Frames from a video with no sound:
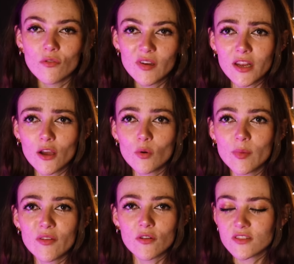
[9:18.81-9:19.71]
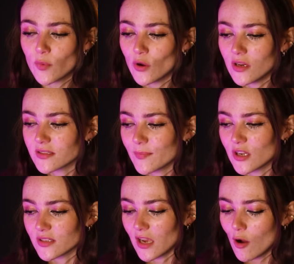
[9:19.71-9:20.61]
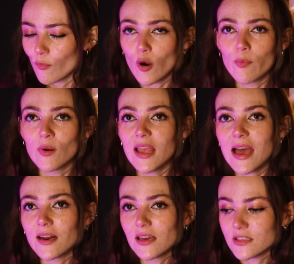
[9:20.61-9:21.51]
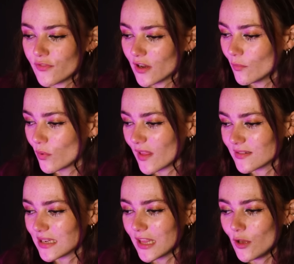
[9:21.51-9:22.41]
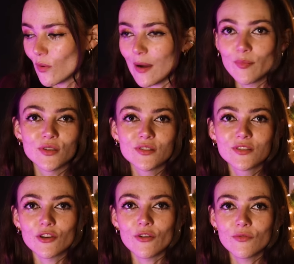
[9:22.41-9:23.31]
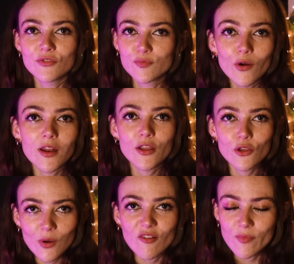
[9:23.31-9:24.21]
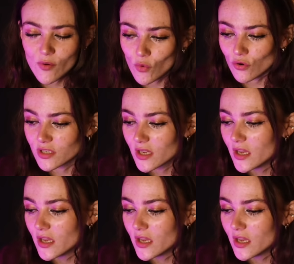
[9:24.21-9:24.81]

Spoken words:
whole video will be full of spoilers because I can't properly analyse a film without telling you what happens. So spoiler, you have been warned.